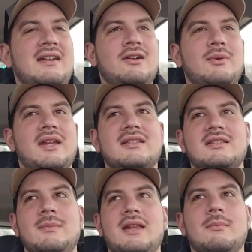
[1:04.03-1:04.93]
know we got
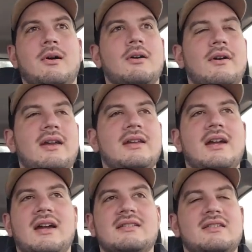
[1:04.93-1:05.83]
some NMRA
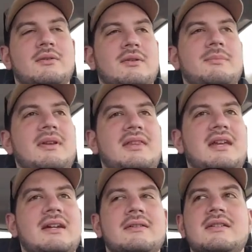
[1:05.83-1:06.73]
guys going to be
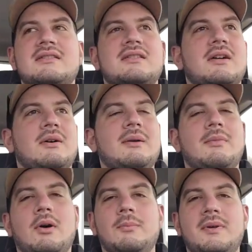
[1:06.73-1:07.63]
there. And so
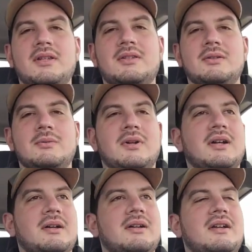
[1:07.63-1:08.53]
I'm hoping to
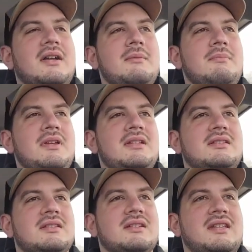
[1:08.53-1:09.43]
uh, meet
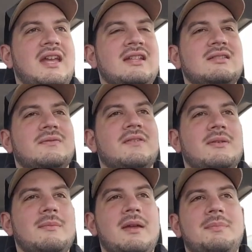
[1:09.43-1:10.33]
Kent
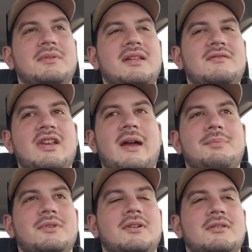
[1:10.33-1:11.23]
from the Maple Leaf
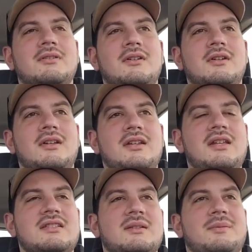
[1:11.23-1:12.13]
chapter.
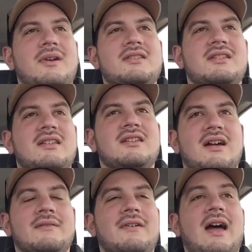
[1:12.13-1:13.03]
He is the president
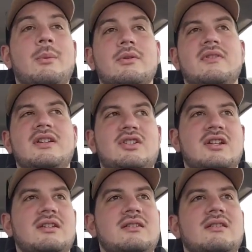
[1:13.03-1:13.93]
of our
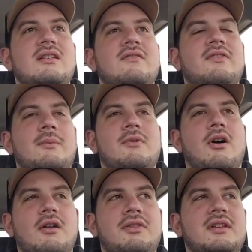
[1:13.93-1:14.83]
region from
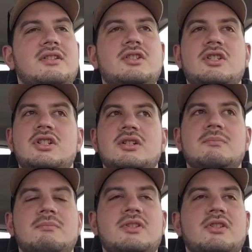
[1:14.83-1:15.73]
Carthage,
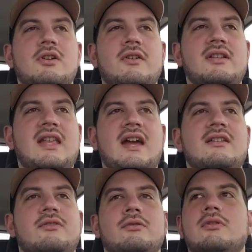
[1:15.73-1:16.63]
Missouri
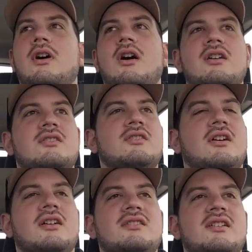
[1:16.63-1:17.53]
down through
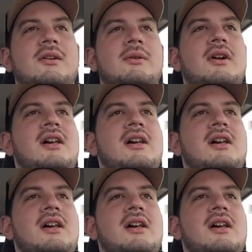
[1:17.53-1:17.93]
Arkansas. So